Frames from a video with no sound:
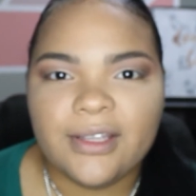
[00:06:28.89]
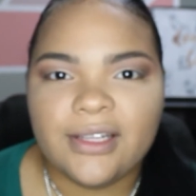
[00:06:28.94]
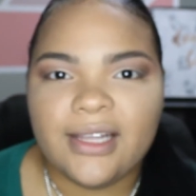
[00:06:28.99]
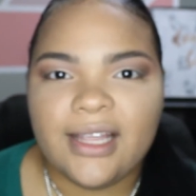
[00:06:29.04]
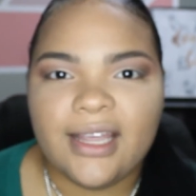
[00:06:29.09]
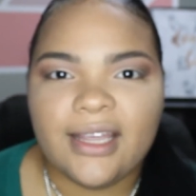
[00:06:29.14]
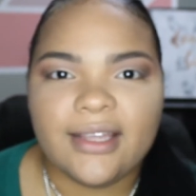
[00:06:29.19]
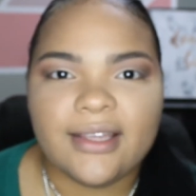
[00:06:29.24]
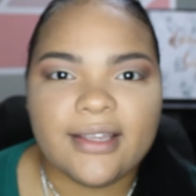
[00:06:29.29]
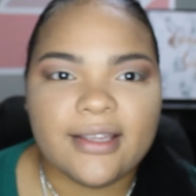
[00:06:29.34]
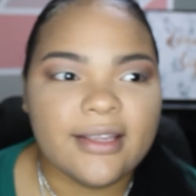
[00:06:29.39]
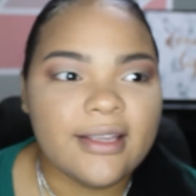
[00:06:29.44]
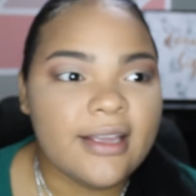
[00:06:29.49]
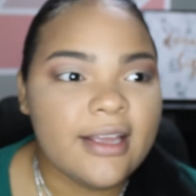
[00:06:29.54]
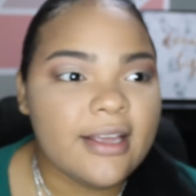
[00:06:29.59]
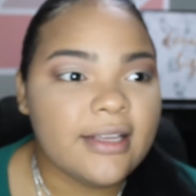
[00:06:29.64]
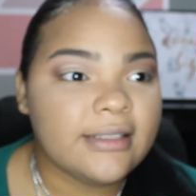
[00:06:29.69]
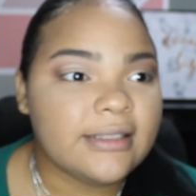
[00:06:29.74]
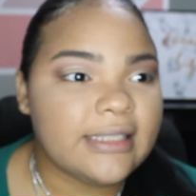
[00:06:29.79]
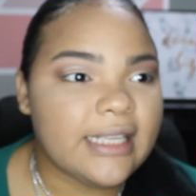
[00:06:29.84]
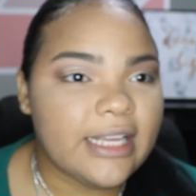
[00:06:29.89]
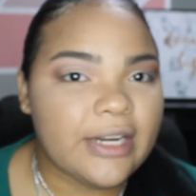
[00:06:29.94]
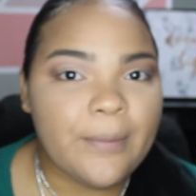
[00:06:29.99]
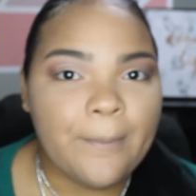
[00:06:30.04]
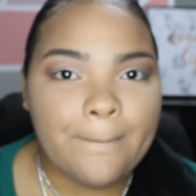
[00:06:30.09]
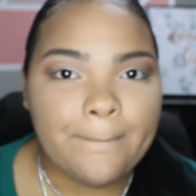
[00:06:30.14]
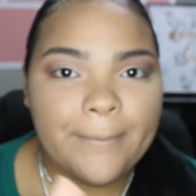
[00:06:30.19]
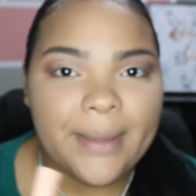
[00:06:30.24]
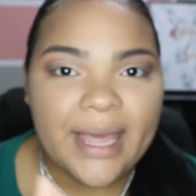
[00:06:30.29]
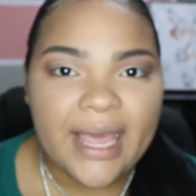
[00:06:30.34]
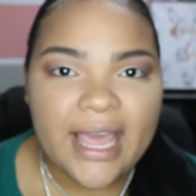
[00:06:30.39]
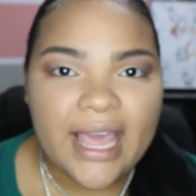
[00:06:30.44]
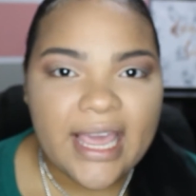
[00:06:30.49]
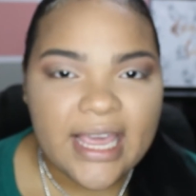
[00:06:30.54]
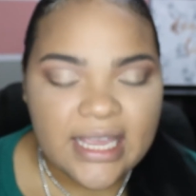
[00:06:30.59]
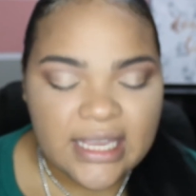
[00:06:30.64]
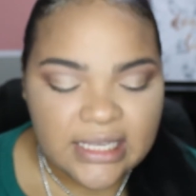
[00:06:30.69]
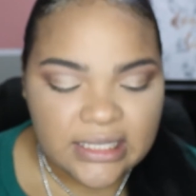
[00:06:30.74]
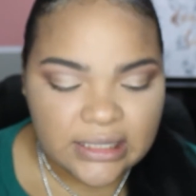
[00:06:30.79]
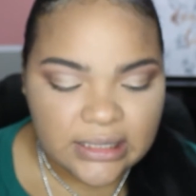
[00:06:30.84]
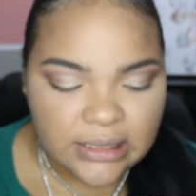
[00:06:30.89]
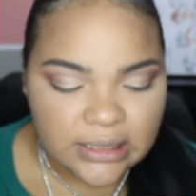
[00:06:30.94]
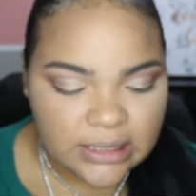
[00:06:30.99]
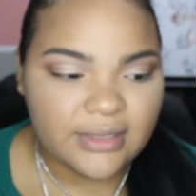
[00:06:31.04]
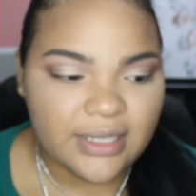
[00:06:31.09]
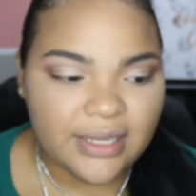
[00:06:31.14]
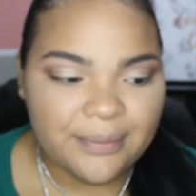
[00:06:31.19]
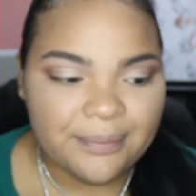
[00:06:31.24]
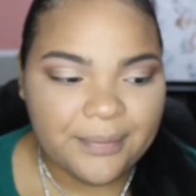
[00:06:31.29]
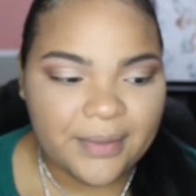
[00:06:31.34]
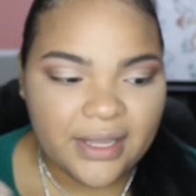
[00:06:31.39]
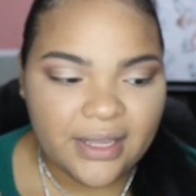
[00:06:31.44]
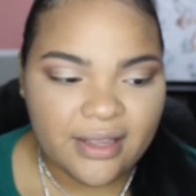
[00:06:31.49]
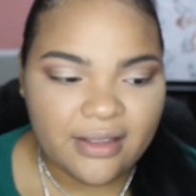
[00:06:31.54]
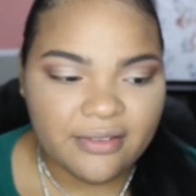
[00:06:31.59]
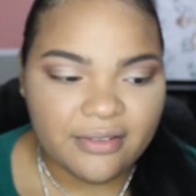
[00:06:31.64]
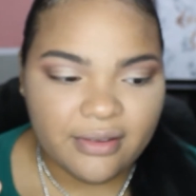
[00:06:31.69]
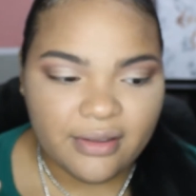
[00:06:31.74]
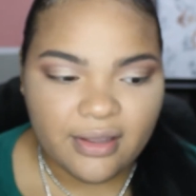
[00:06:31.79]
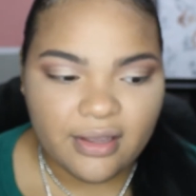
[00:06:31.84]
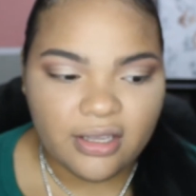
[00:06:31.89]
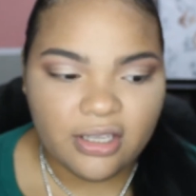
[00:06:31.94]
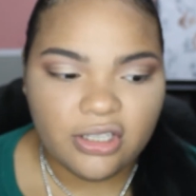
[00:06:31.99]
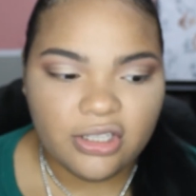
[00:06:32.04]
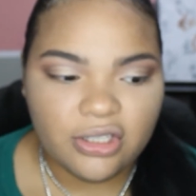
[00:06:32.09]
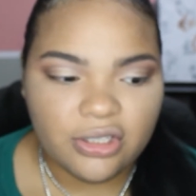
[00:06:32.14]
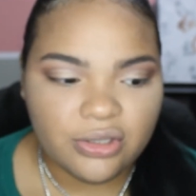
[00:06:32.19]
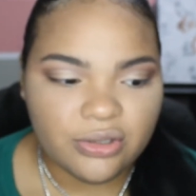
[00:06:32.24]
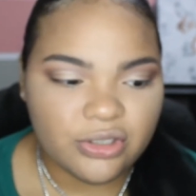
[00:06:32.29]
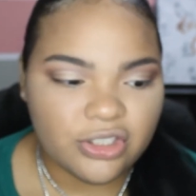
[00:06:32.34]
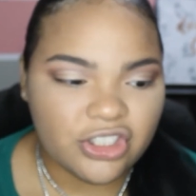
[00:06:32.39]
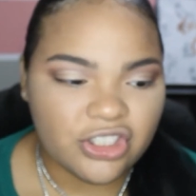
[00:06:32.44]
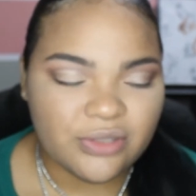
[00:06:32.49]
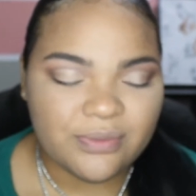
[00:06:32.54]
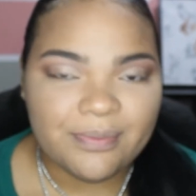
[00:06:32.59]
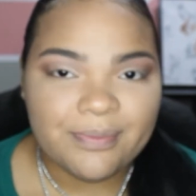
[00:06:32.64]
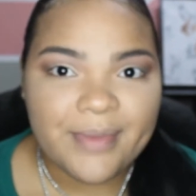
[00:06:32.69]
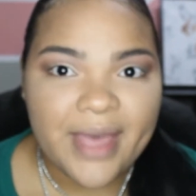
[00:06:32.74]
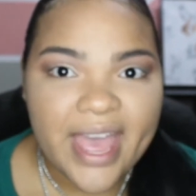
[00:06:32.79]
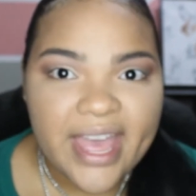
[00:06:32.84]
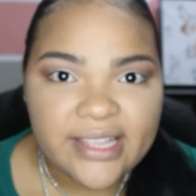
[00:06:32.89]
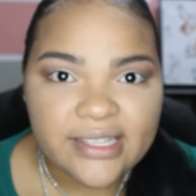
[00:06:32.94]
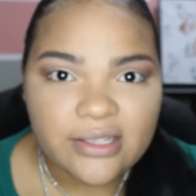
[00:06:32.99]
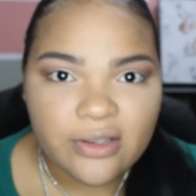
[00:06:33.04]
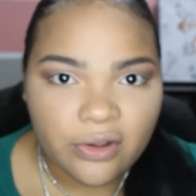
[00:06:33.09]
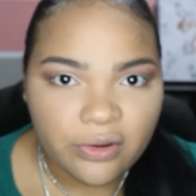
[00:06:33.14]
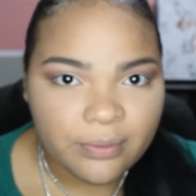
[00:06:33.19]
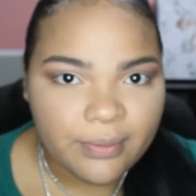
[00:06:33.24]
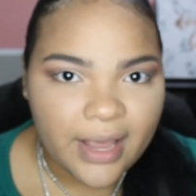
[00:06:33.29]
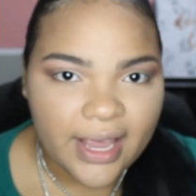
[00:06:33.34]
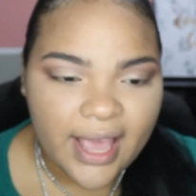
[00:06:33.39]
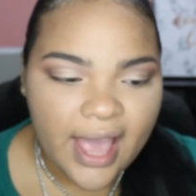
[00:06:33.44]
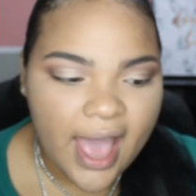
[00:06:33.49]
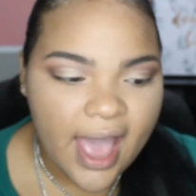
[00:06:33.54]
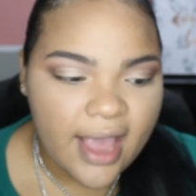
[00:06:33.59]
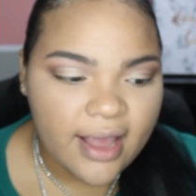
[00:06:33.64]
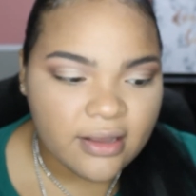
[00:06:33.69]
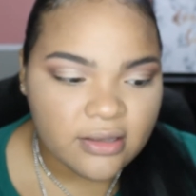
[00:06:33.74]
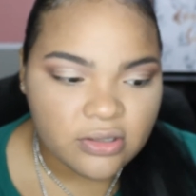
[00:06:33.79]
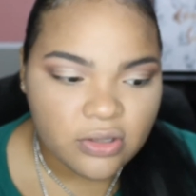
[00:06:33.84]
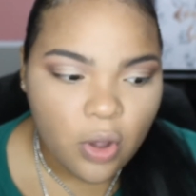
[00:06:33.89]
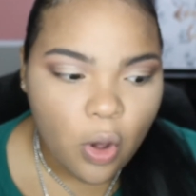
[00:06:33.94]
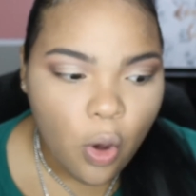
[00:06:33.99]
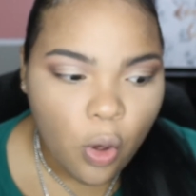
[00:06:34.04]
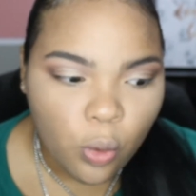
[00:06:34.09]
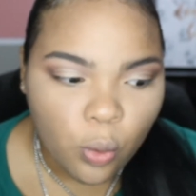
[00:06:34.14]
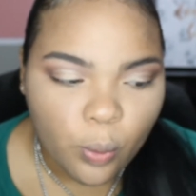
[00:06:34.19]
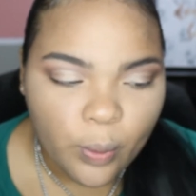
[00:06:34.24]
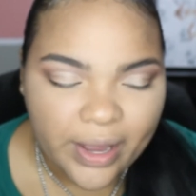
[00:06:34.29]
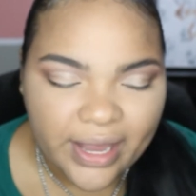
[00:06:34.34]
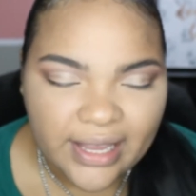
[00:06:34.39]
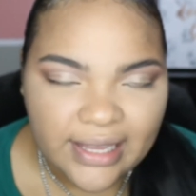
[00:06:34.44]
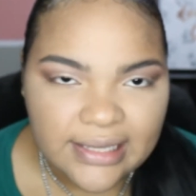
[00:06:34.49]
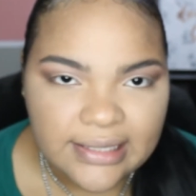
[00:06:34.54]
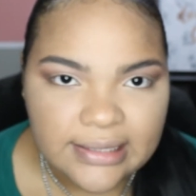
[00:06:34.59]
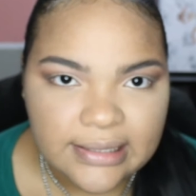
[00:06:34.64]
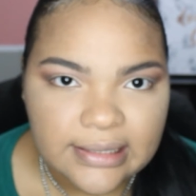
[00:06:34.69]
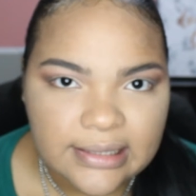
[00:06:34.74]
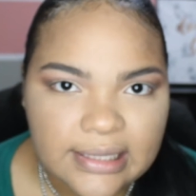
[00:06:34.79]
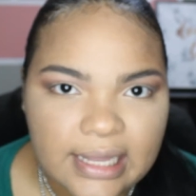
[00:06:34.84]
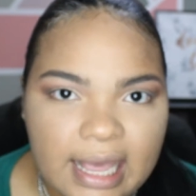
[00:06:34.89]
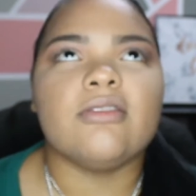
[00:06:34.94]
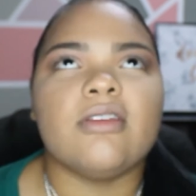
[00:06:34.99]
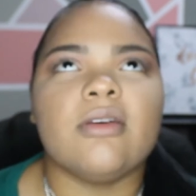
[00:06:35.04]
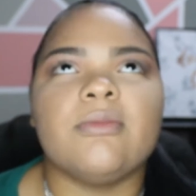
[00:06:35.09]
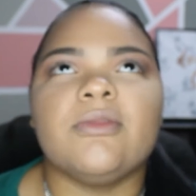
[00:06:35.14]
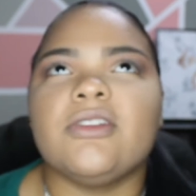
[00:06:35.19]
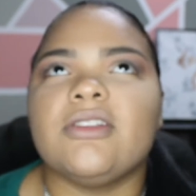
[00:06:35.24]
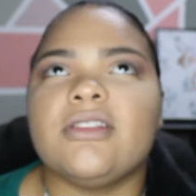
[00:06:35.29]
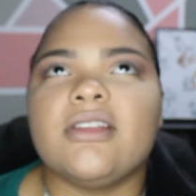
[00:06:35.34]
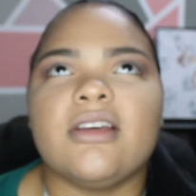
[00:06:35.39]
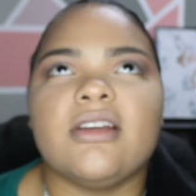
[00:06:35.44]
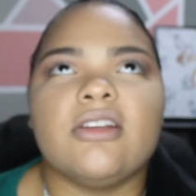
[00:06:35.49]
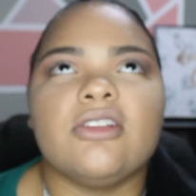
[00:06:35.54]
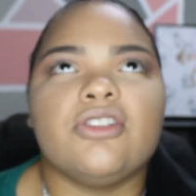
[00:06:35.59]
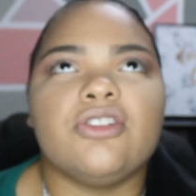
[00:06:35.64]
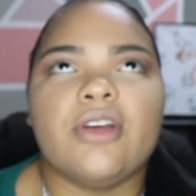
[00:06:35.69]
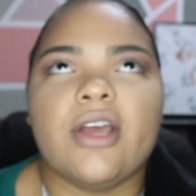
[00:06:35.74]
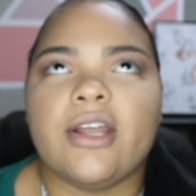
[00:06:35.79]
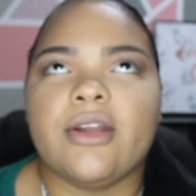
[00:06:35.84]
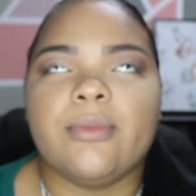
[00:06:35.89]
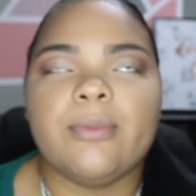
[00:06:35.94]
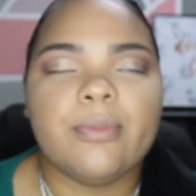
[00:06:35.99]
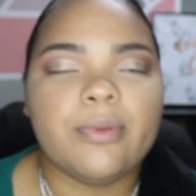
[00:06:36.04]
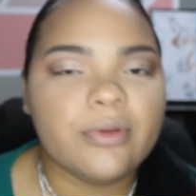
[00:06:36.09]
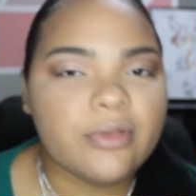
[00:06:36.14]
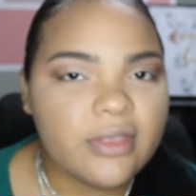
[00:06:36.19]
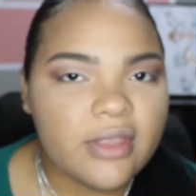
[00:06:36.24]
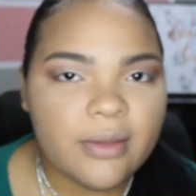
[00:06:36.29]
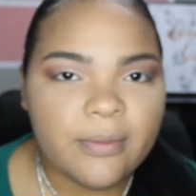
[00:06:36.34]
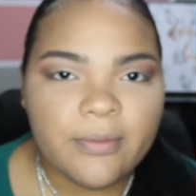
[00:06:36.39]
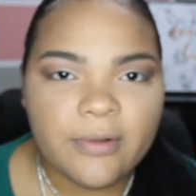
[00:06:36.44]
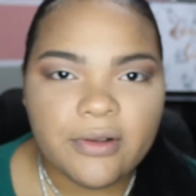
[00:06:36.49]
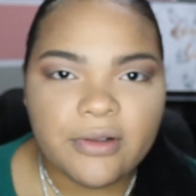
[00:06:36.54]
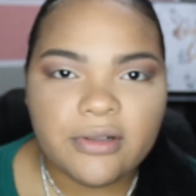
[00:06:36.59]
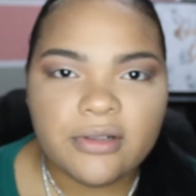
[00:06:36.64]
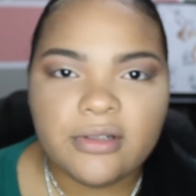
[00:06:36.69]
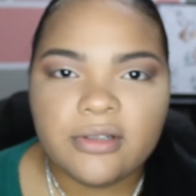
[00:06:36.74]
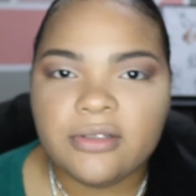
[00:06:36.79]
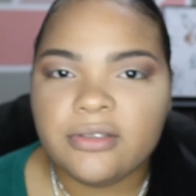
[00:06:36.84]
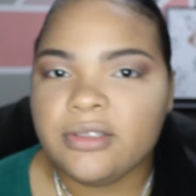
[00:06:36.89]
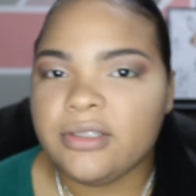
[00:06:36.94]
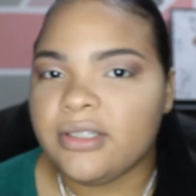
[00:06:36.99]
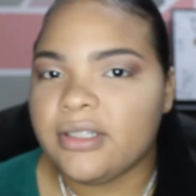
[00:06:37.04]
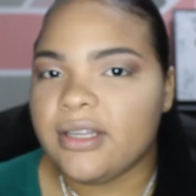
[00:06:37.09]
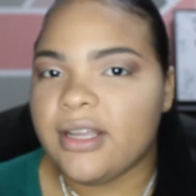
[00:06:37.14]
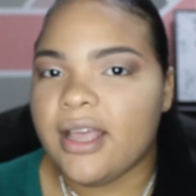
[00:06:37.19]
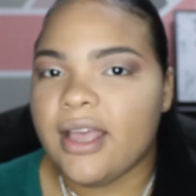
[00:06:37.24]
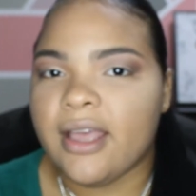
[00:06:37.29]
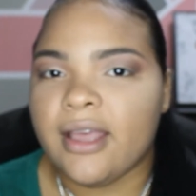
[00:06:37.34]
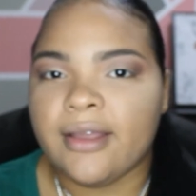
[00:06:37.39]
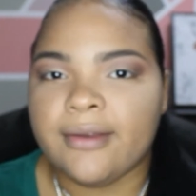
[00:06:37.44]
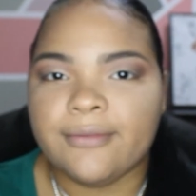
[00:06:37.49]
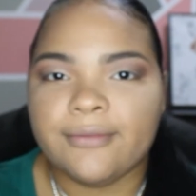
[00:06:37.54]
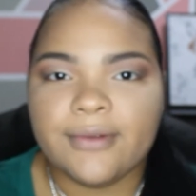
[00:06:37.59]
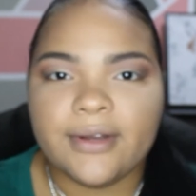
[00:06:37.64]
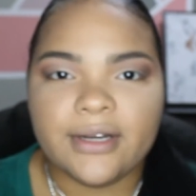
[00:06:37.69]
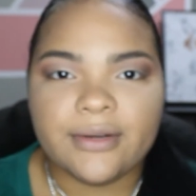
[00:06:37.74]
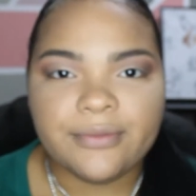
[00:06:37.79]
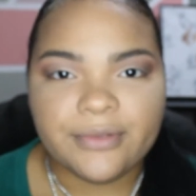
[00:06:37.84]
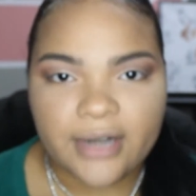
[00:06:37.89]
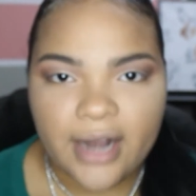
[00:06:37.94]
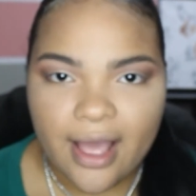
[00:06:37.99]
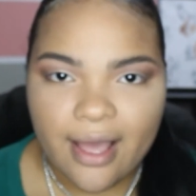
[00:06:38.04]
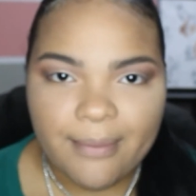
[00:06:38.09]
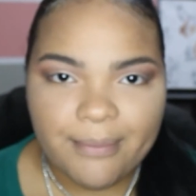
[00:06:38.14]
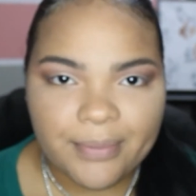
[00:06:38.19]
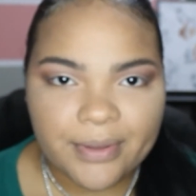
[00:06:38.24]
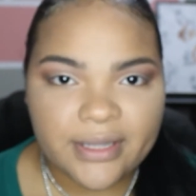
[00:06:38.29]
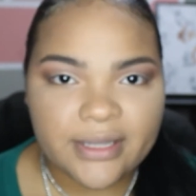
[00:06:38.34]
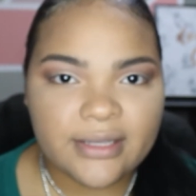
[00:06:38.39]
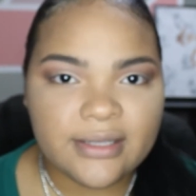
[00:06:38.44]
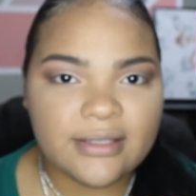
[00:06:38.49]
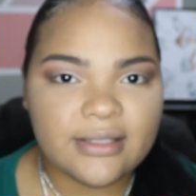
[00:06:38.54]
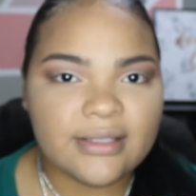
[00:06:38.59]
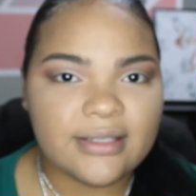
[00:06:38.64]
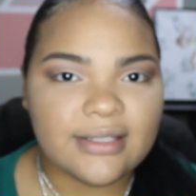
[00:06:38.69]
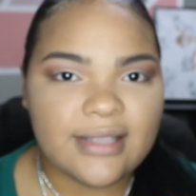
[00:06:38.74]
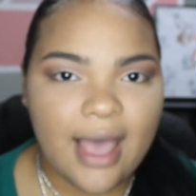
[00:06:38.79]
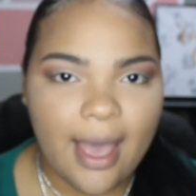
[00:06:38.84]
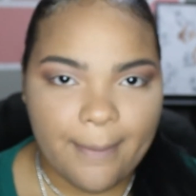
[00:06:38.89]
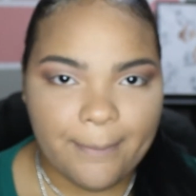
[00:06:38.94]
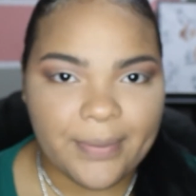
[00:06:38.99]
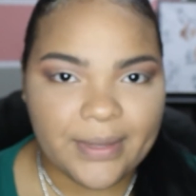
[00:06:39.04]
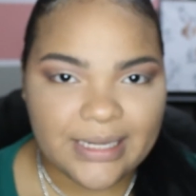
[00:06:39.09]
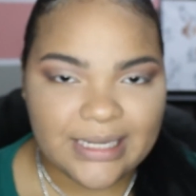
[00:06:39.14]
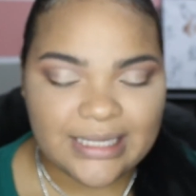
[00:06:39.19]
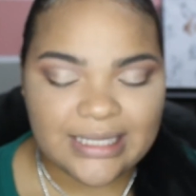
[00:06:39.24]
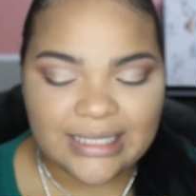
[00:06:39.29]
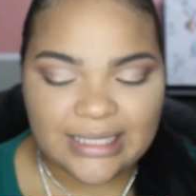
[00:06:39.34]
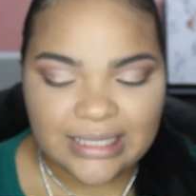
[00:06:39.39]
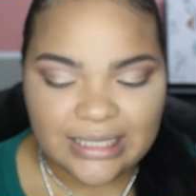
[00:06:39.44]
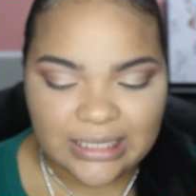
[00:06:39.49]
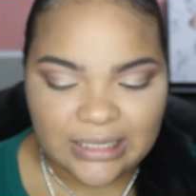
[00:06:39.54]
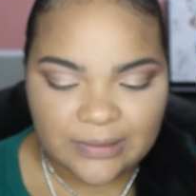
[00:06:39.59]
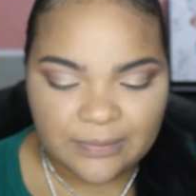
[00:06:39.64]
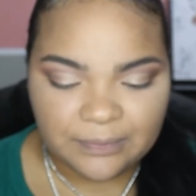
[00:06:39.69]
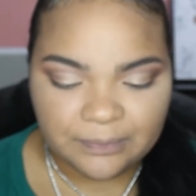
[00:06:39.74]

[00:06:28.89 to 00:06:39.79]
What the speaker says: Like, they don't paste, they make a huge mess on my eyes always. So I'm just gonna try to put them on, and whatever happens, happens.